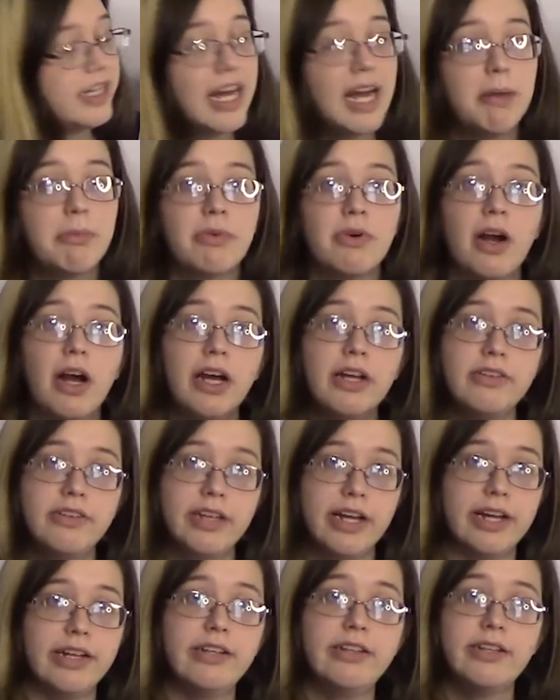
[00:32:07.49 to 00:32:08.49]
that
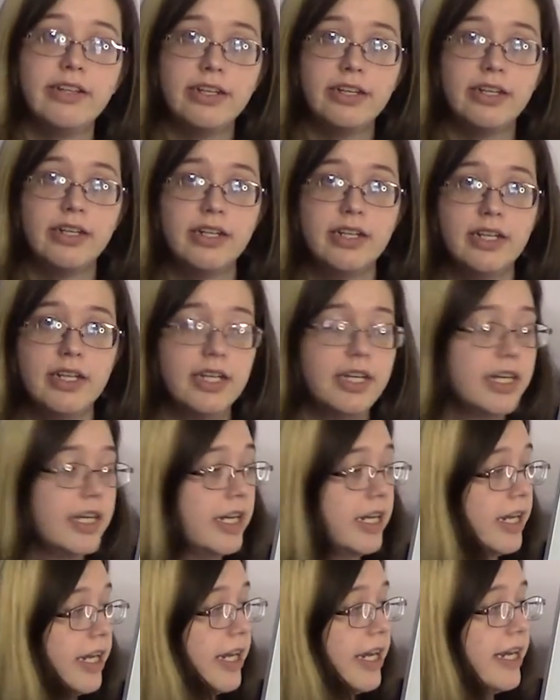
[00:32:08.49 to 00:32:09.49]
process,
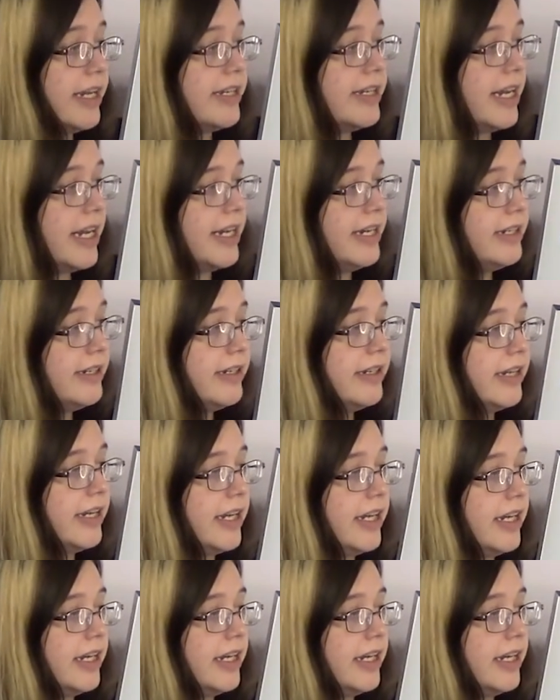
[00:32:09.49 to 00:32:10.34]
it takes